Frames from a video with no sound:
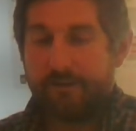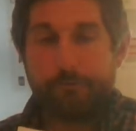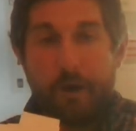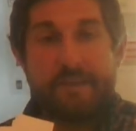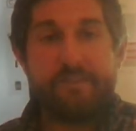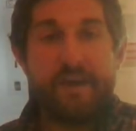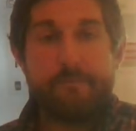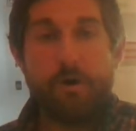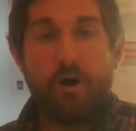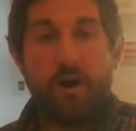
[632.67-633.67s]
write
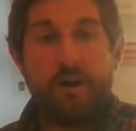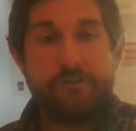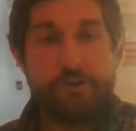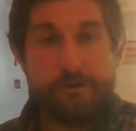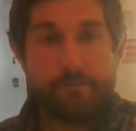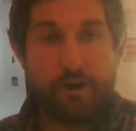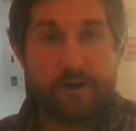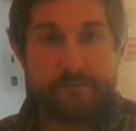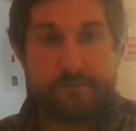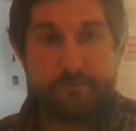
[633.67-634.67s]
them on term
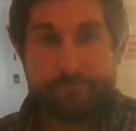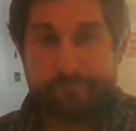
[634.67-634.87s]
cards.